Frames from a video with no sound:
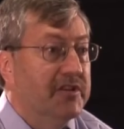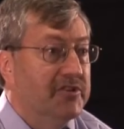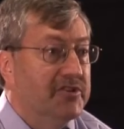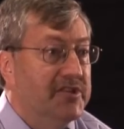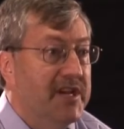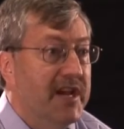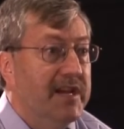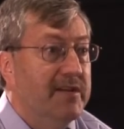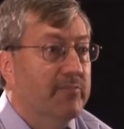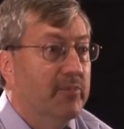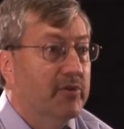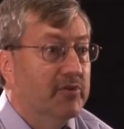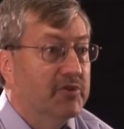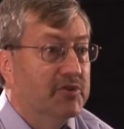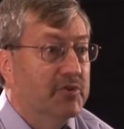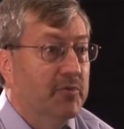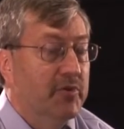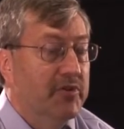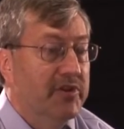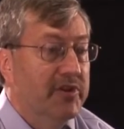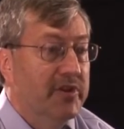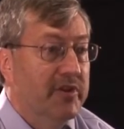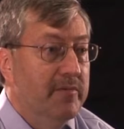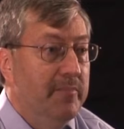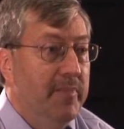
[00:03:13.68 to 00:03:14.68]
and tables
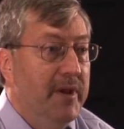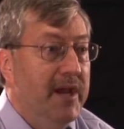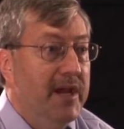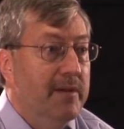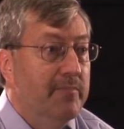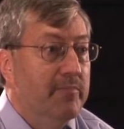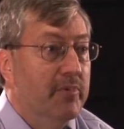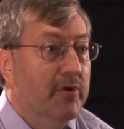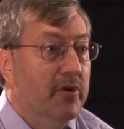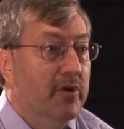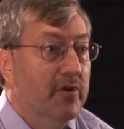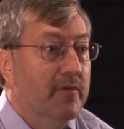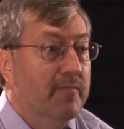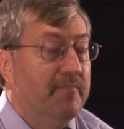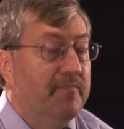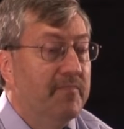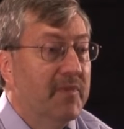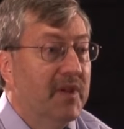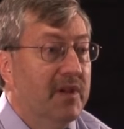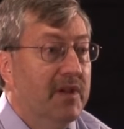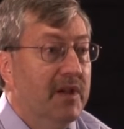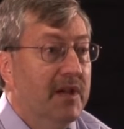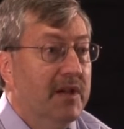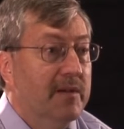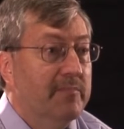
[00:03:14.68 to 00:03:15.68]
within a paper
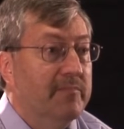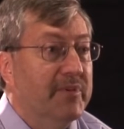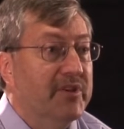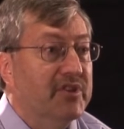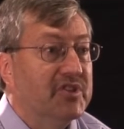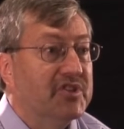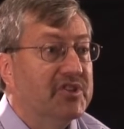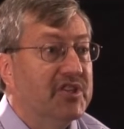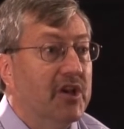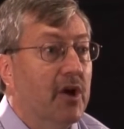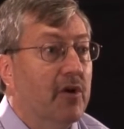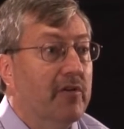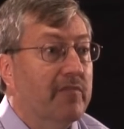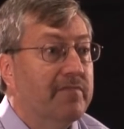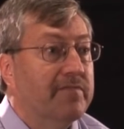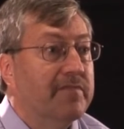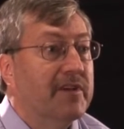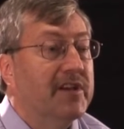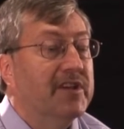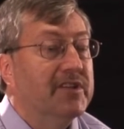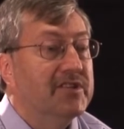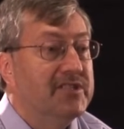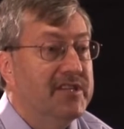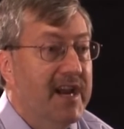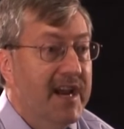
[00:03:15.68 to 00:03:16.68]
be
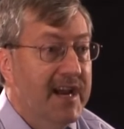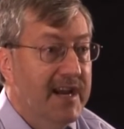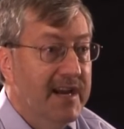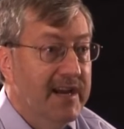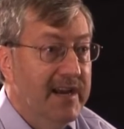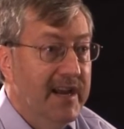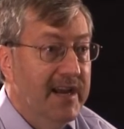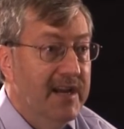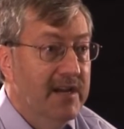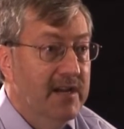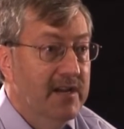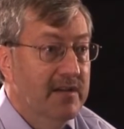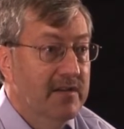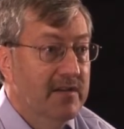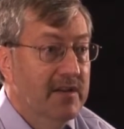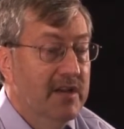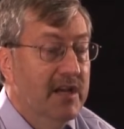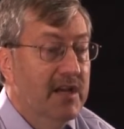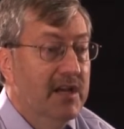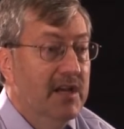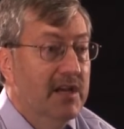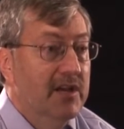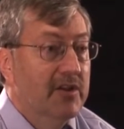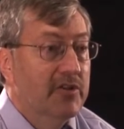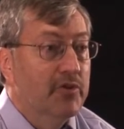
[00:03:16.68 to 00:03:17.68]
self-containing.
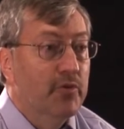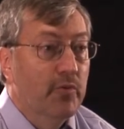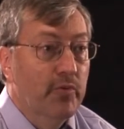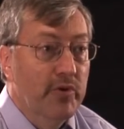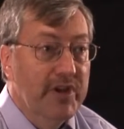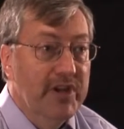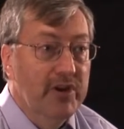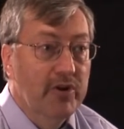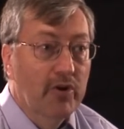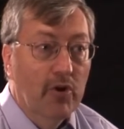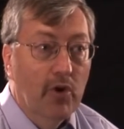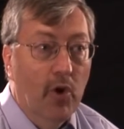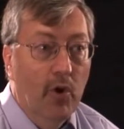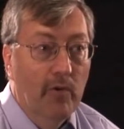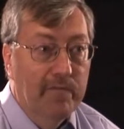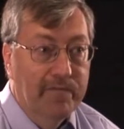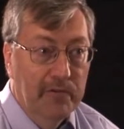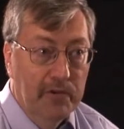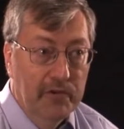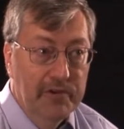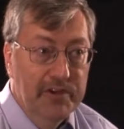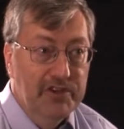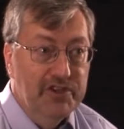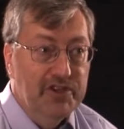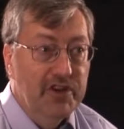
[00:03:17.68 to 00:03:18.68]
The reader
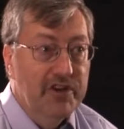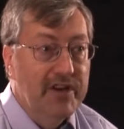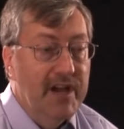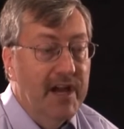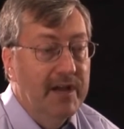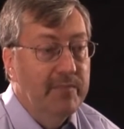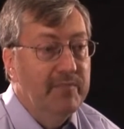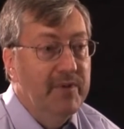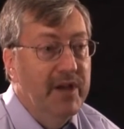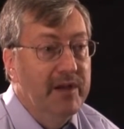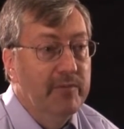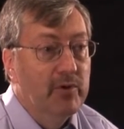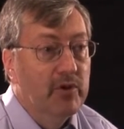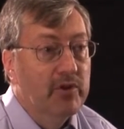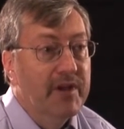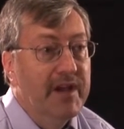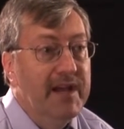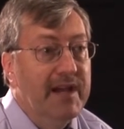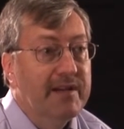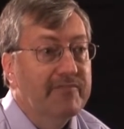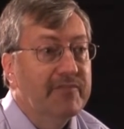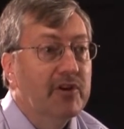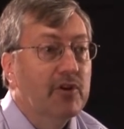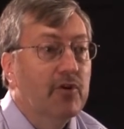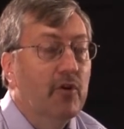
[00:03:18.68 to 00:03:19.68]
hopefully should not be able to
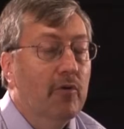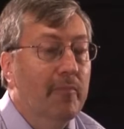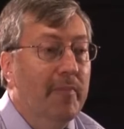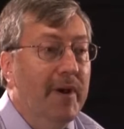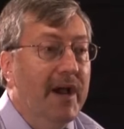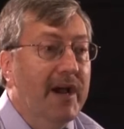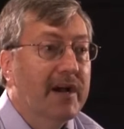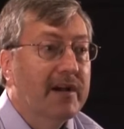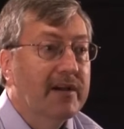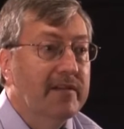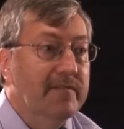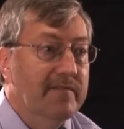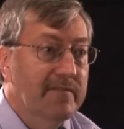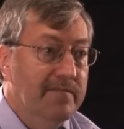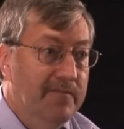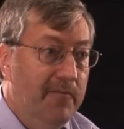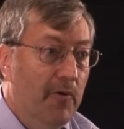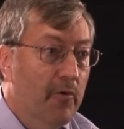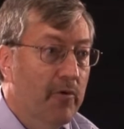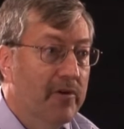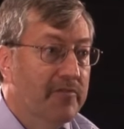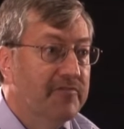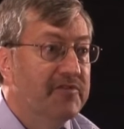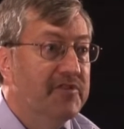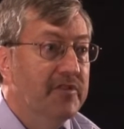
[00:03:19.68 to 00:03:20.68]
have to go back and
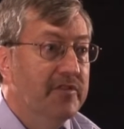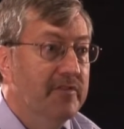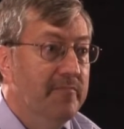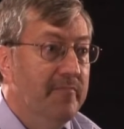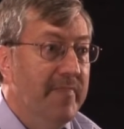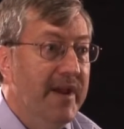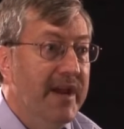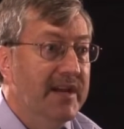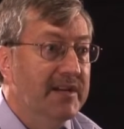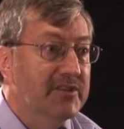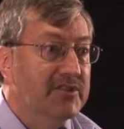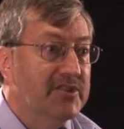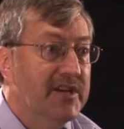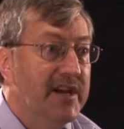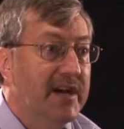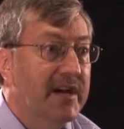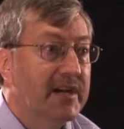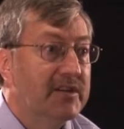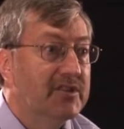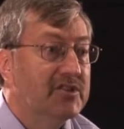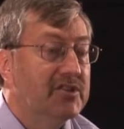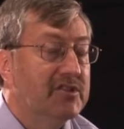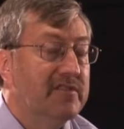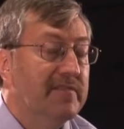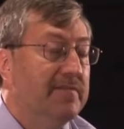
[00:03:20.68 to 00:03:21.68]
forth to the main
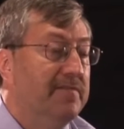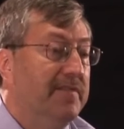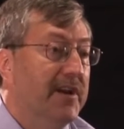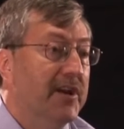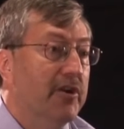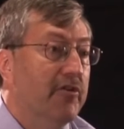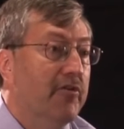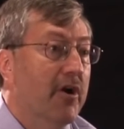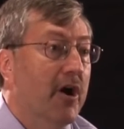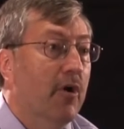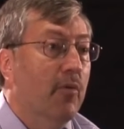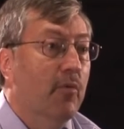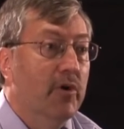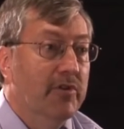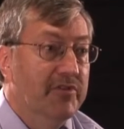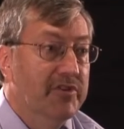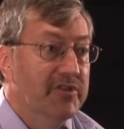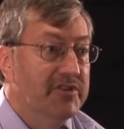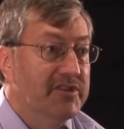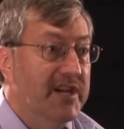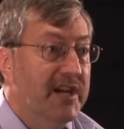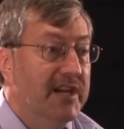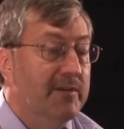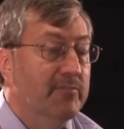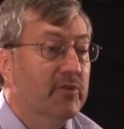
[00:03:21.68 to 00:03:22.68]
text to figure out what the
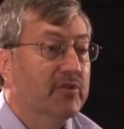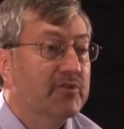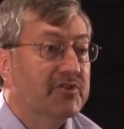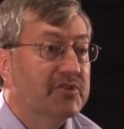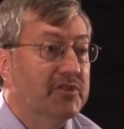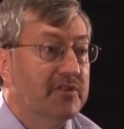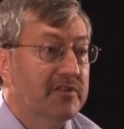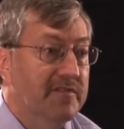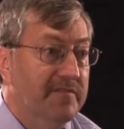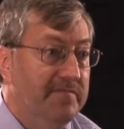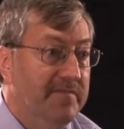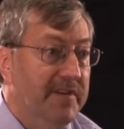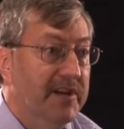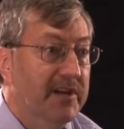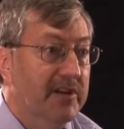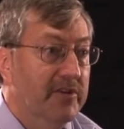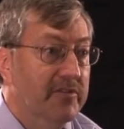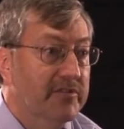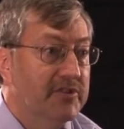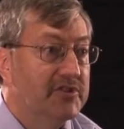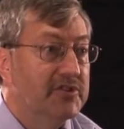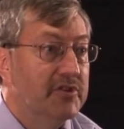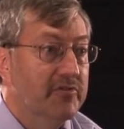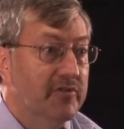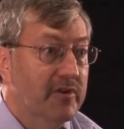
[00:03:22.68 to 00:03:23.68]
tables and the
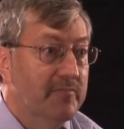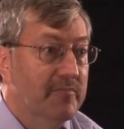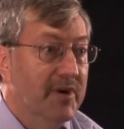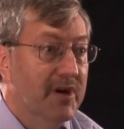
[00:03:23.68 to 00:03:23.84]
figures are